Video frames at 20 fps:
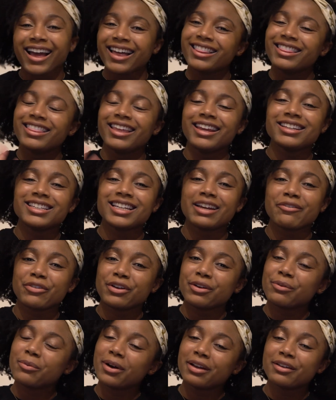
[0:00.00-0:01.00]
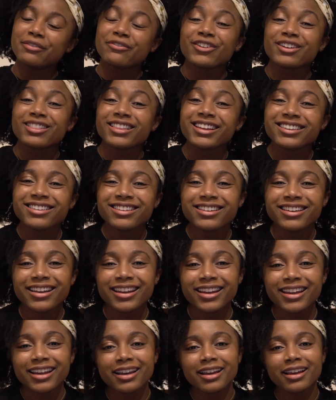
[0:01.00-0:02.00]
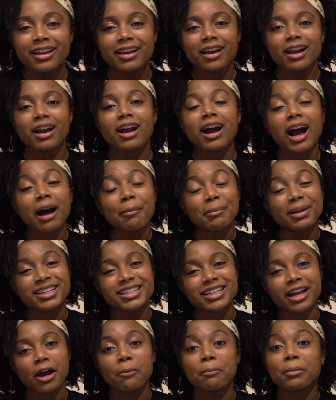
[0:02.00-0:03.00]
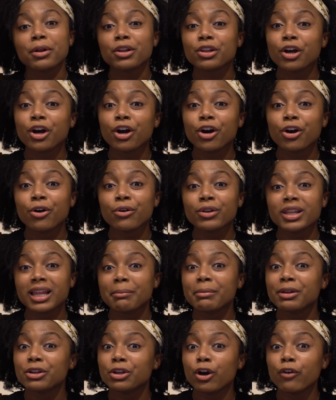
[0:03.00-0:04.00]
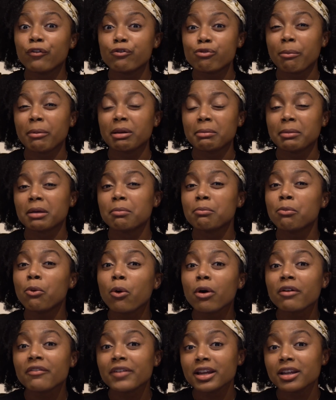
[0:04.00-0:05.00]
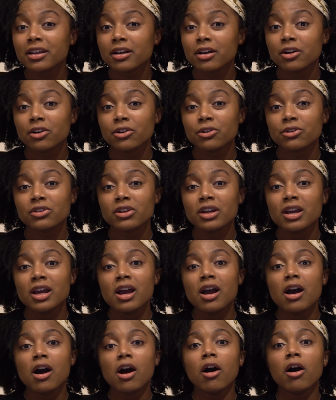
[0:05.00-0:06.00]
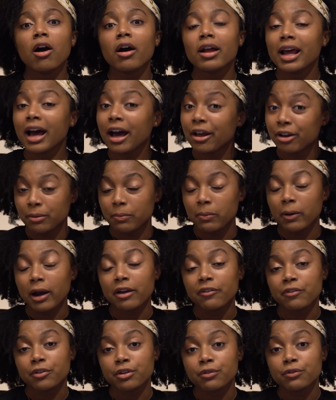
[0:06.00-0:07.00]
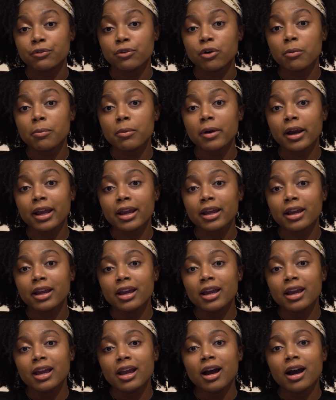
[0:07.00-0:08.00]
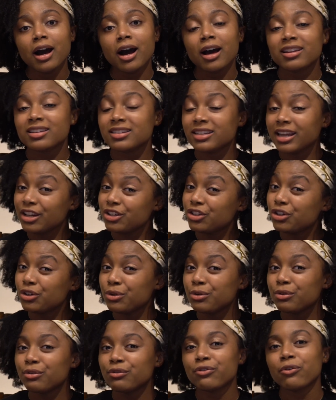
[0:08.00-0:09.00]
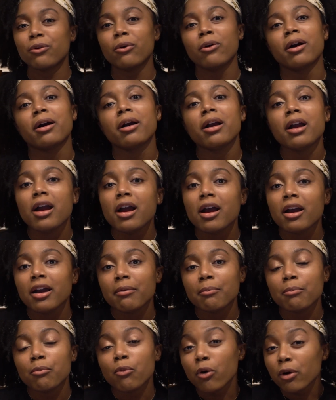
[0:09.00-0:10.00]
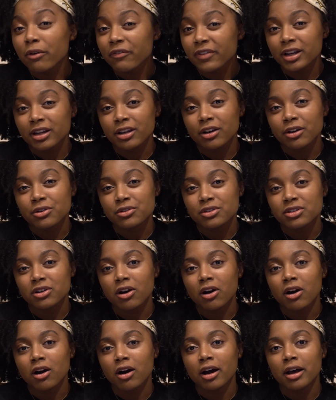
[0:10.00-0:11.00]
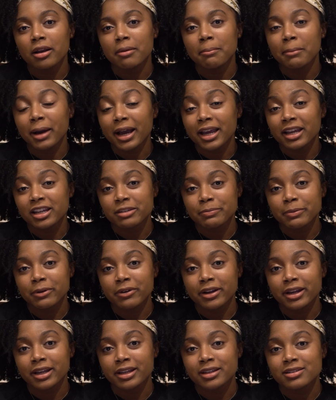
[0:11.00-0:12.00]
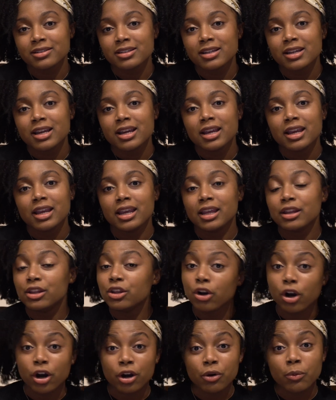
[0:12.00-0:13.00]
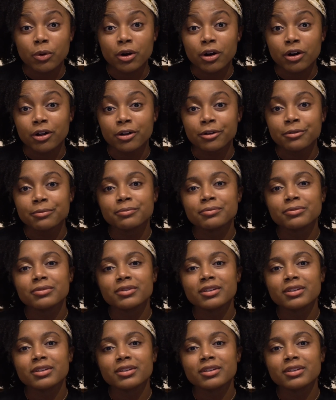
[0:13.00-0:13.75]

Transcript: Thanks everyone for listening. Comment down below. Let me know if you want me to make more videos on how to apply for the Fulbright. Stay tuned for more videos on my experience in the art world